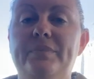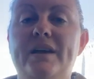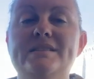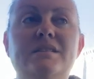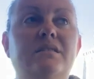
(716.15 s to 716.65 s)

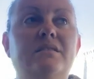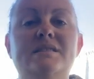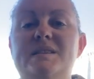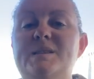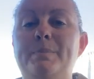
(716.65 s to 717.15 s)
it's
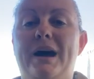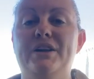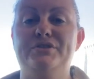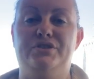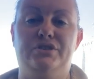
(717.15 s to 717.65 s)
a
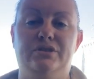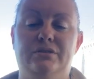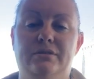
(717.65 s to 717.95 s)
sponge.